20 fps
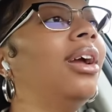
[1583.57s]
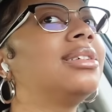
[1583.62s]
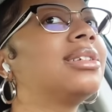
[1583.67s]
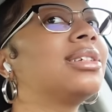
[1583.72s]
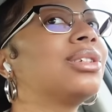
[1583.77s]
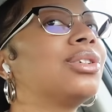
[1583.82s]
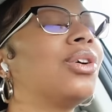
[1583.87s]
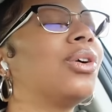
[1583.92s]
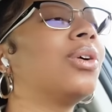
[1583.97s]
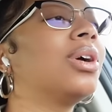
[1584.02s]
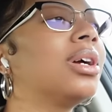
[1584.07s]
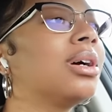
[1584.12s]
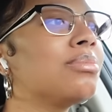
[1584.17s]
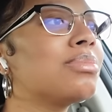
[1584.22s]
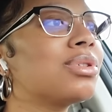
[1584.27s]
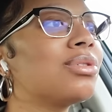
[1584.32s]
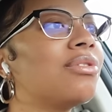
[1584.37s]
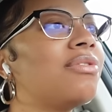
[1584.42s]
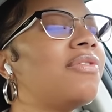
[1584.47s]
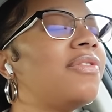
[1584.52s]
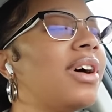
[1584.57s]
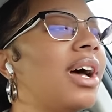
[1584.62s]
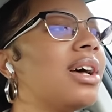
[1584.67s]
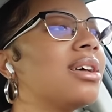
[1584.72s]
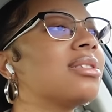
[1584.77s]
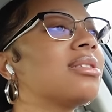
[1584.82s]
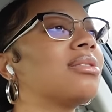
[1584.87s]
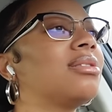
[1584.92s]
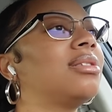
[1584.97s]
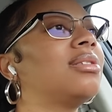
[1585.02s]
Just growing up so
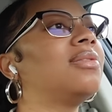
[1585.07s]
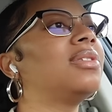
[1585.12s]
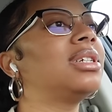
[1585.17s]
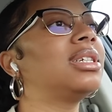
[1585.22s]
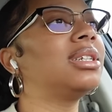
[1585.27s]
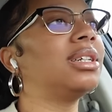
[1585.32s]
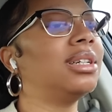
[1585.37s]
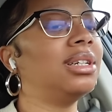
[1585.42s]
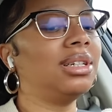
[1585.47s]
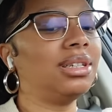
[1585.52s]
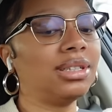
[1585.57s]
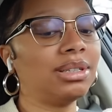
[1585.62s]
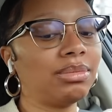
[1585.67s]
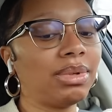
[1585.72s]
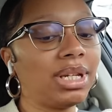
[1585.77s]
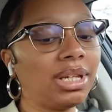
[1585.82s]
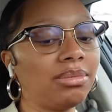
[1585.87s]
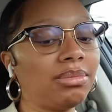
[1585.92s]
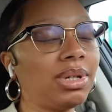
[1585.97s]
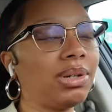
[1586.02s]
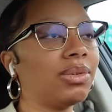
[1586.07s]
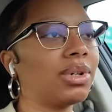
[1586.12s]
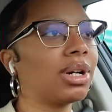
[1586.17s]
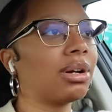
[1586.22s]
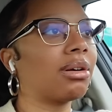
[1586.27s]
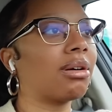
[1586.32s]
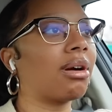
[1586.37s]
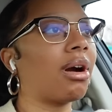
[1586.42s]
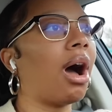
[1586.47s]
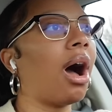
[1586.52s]
fast all of a sudden is making me want to
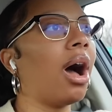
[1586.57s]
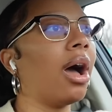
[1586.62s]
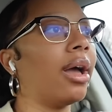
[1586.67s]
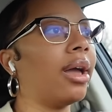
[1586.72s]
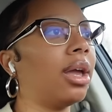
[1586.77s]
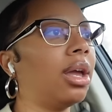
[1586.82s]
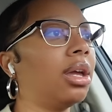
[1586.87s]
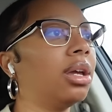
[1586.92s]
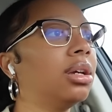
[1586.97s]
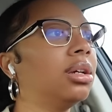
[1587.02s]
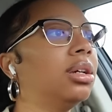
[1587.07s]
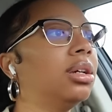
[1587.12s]
cry.